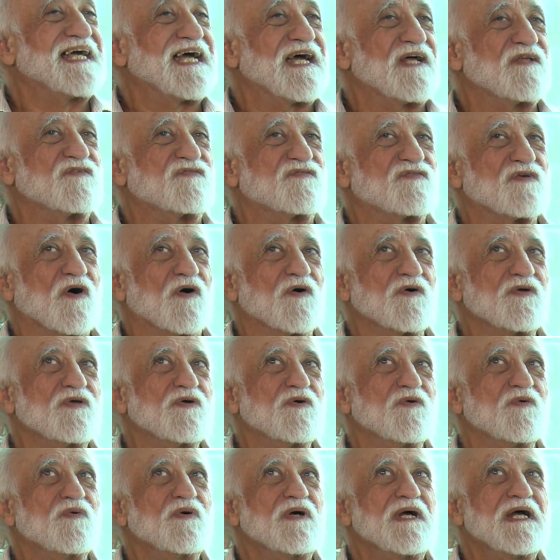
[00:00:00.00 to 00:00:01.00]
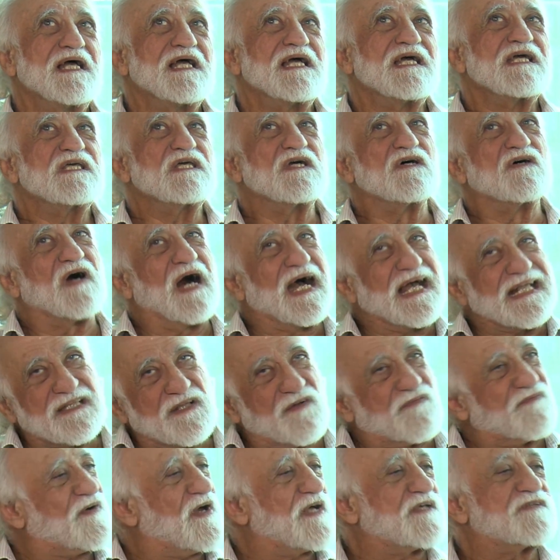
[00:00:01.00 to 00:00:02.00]
And so you like
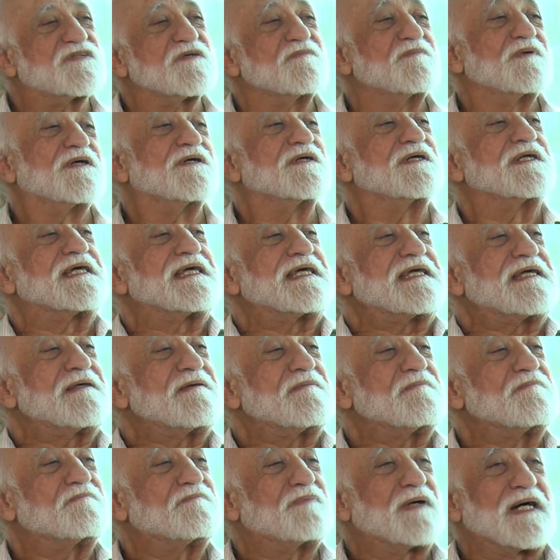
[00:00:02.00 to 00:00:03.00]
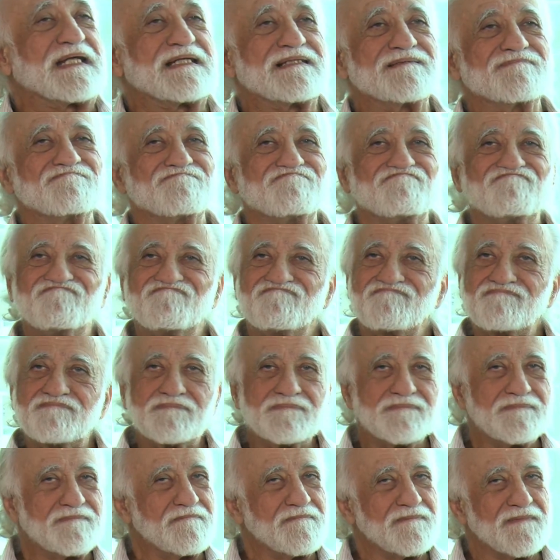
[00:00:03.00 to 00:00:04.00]
the flexibility, but
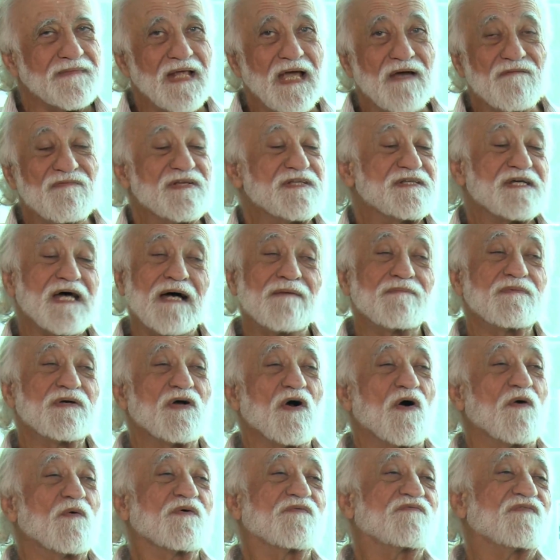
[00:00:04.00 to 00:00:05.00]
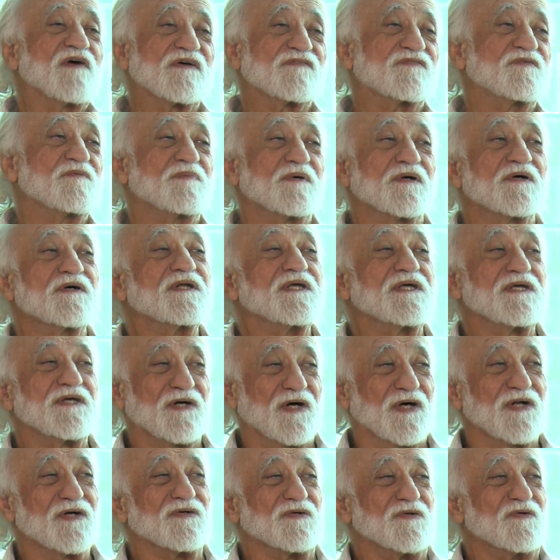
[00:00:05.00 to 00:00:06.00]
every time you go with flexibility, you're
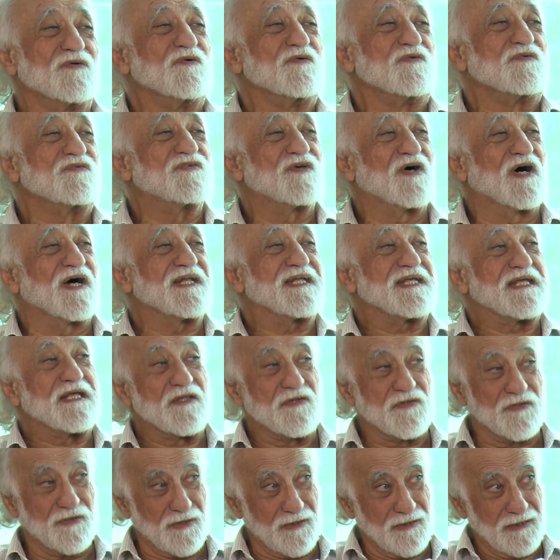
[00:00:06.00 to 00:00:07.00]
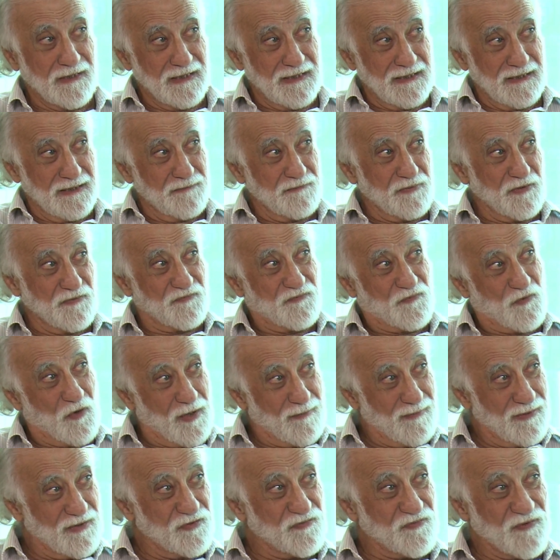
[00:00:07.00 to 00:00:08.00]
going to lose on either
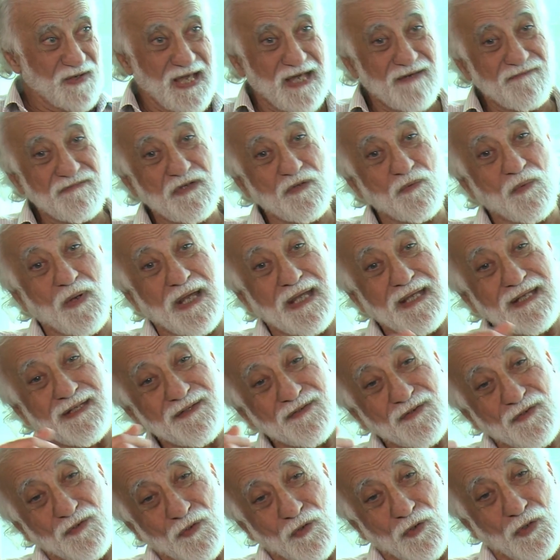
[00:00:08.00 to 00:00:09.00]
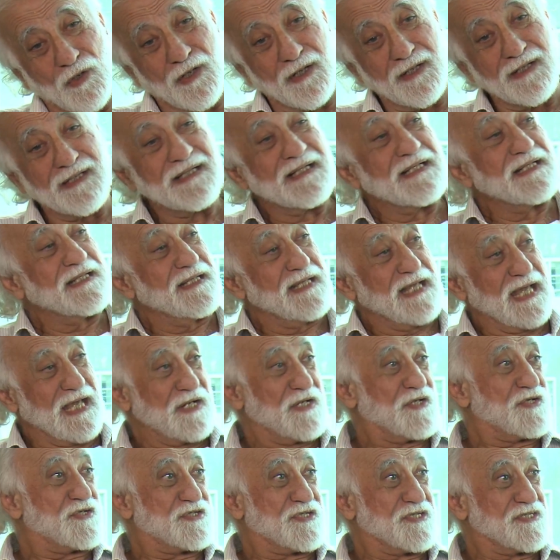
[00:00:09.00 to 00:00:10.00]
performance for heavyweight or
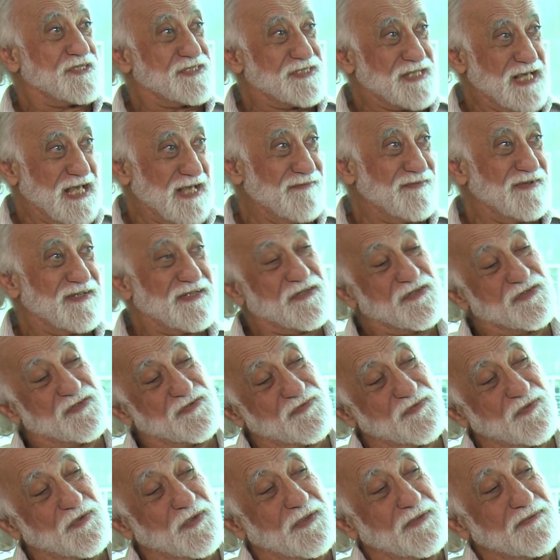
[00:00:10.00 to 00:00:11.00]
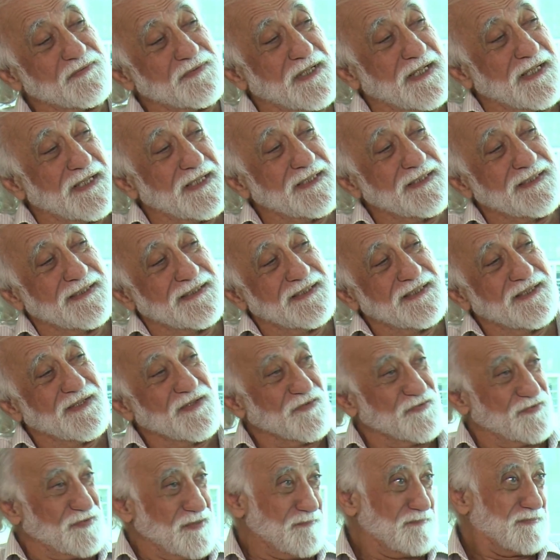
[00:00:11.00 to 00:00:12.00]
energy savings for
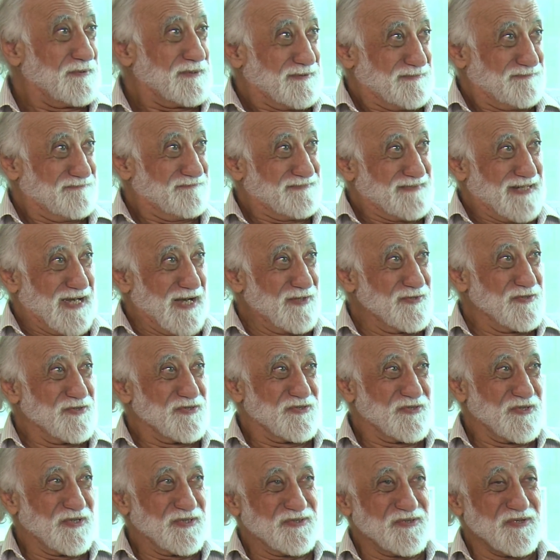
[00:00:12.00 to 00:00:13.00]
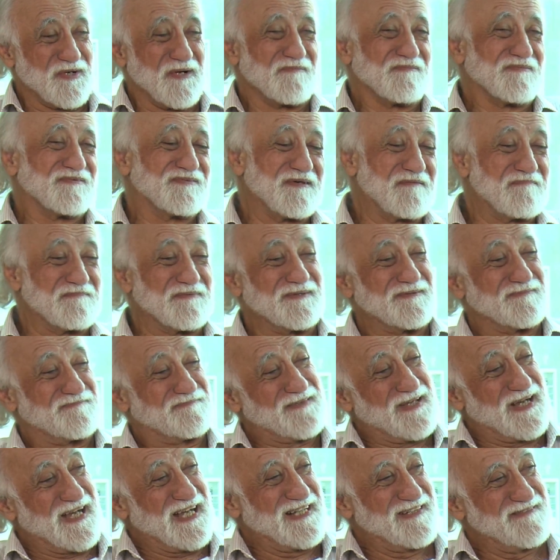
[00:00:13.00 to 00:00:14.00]
simple. I'll use your term, simple.
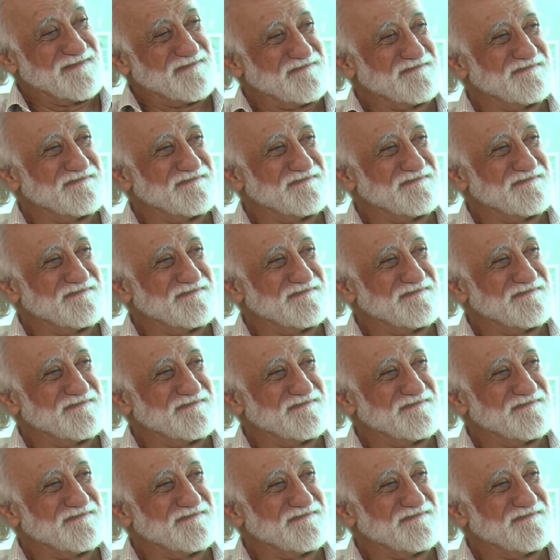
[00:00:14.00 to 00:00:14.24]
Right?